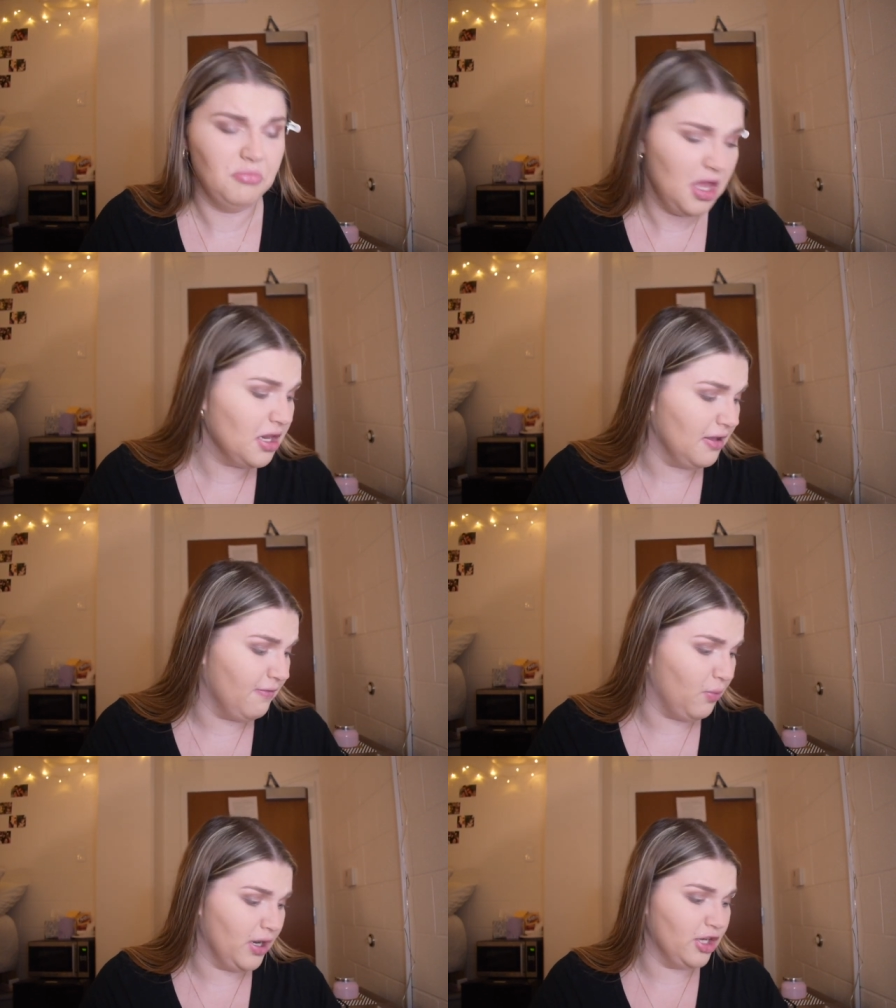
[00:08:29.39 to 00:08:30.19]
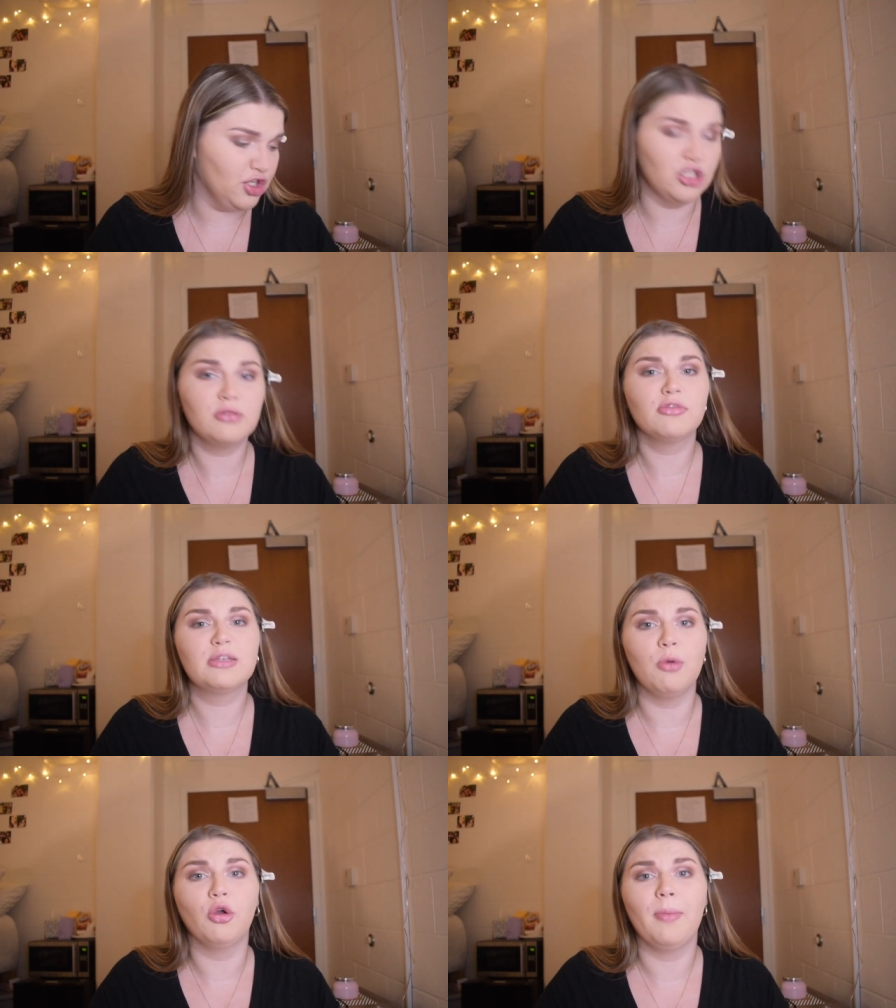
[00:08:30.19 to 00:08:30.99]
any of what I just
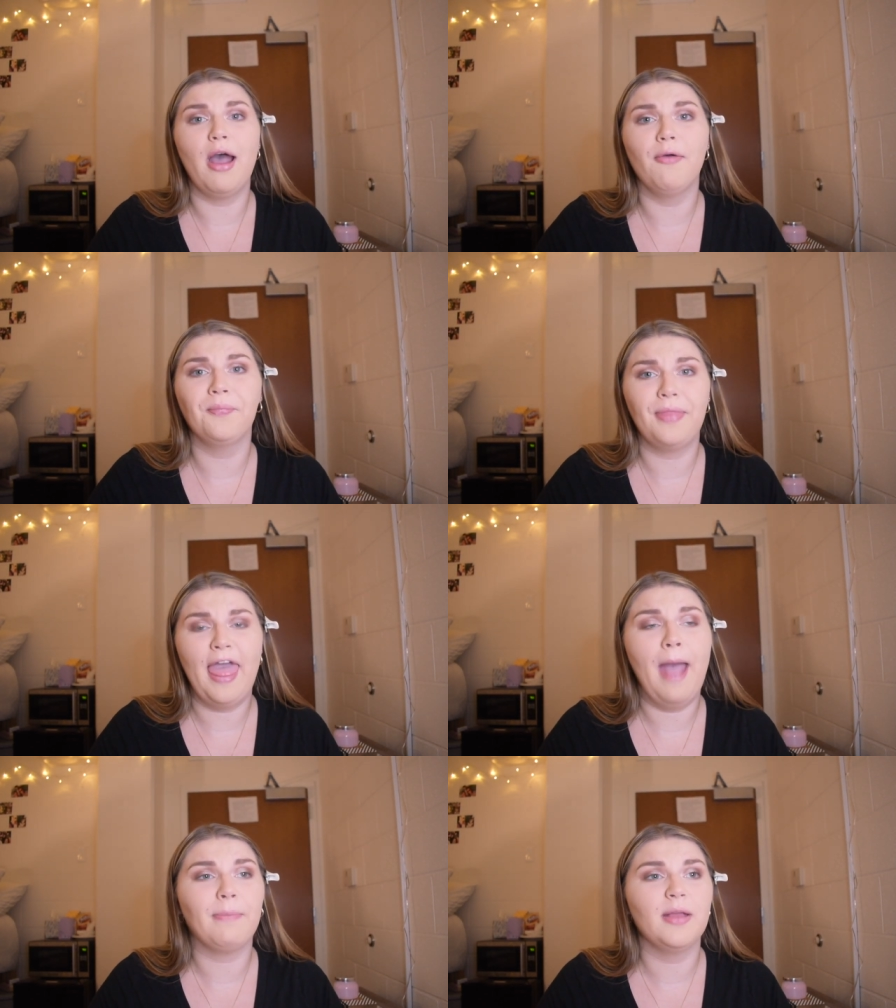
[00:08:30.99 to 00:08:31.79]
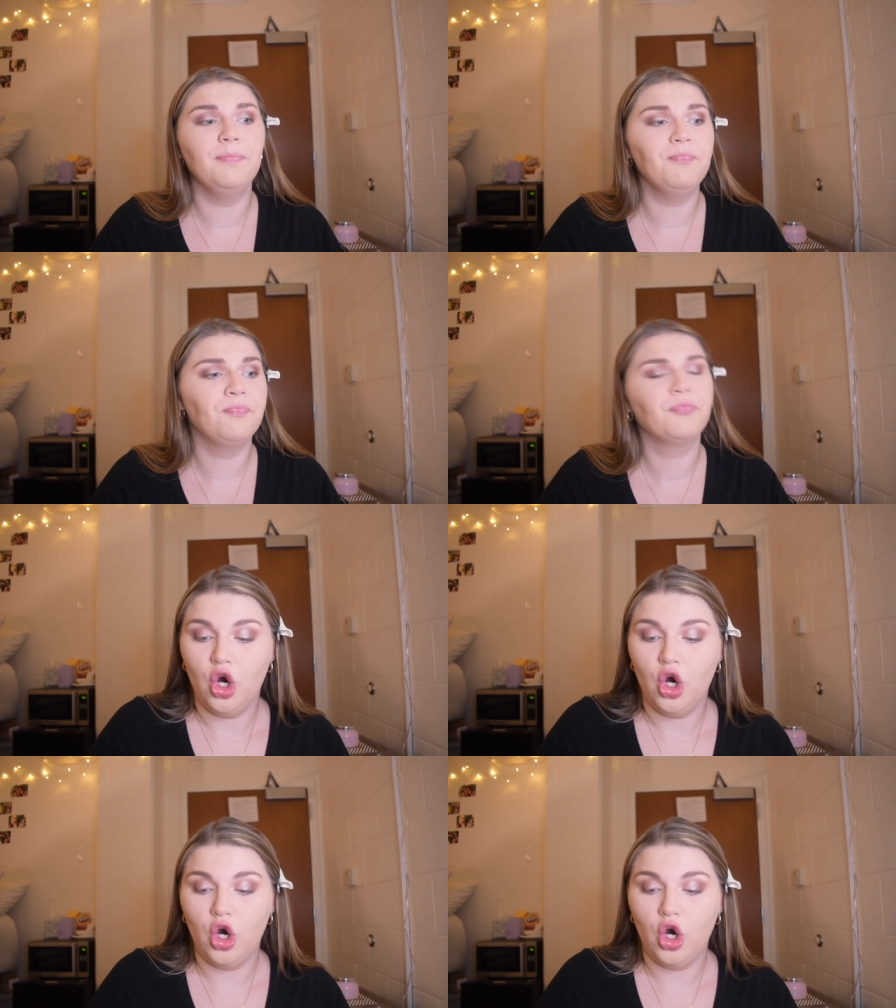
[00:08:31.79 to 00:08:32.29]
spoke about happen.